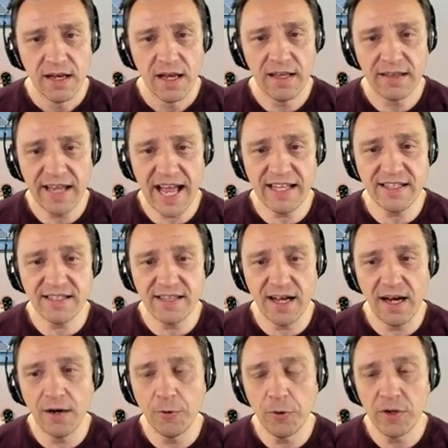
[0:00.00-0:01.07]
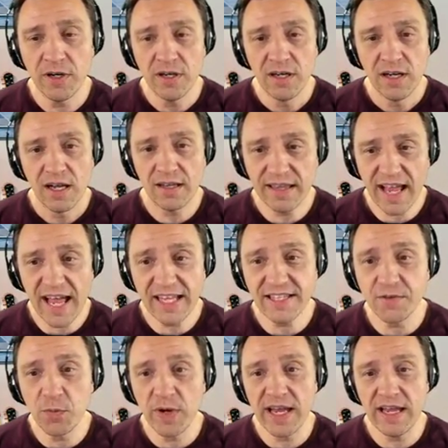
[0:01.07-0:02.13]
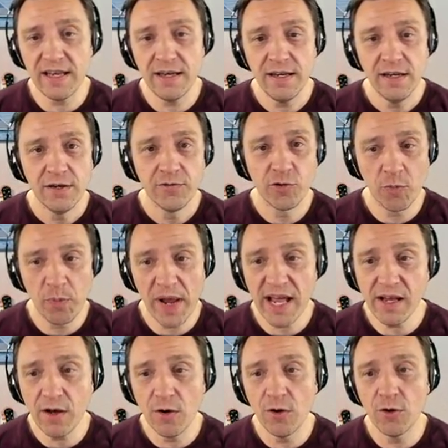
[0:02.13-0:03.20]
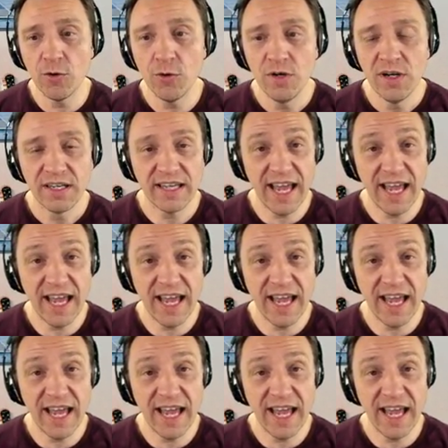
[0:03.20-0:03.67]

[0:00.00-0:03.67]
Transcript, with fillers: And that's tower, and that's win for Big O.